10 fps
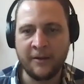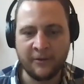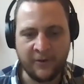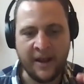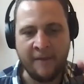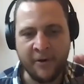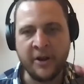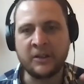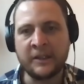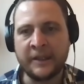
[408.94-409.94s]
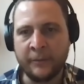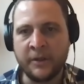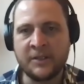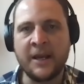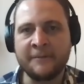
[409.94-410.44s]
set out very clearly
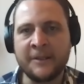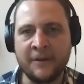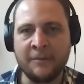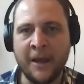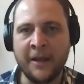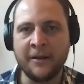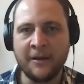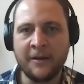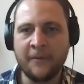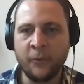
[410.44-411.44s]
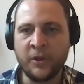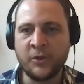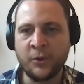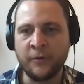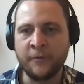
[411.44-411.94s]
what safe living meant,
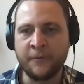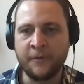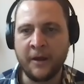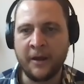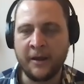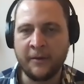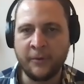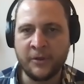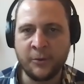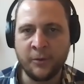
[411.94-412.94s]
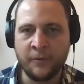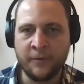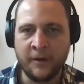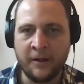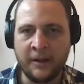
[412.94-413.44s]
which could have
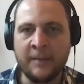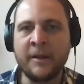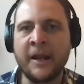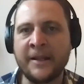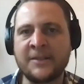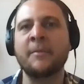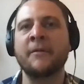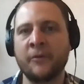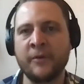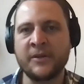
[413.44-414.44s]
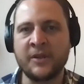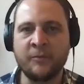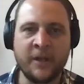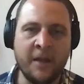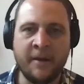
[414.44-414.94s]
eliminated some of the risk?
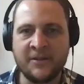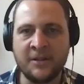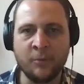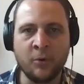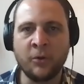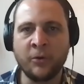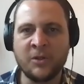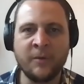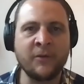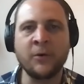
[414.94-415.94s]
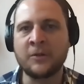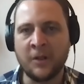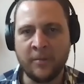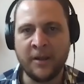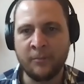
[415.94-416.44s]
And we go back to the book launch, and we've talked a
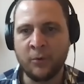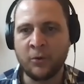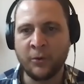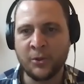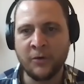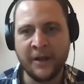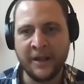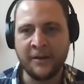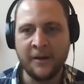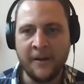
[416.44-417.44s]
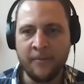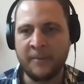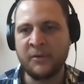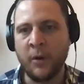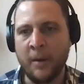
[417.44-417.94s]
lot about the book launch already, and
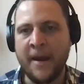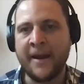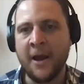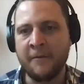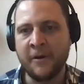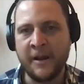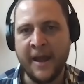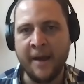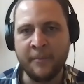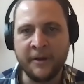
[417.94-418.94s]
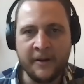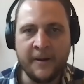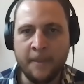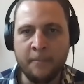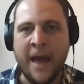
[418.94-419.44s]
perhaps we won't back over it now. But
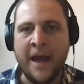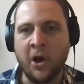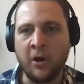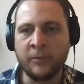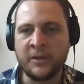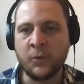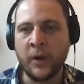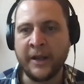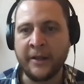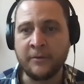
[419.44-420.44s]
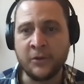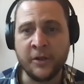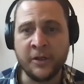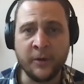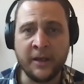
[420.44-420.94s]
Mal Con was tweeting
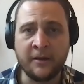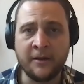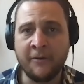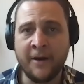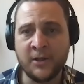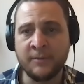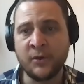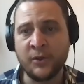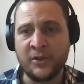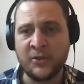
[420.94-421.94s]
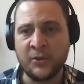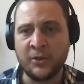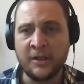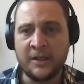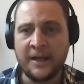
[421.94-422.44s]
during the week. Nagraj, I'm sure you
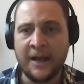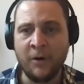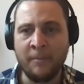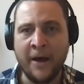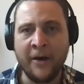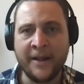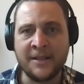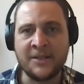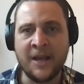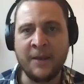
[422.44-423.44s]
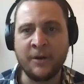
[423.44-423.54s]
saw what Mal had to say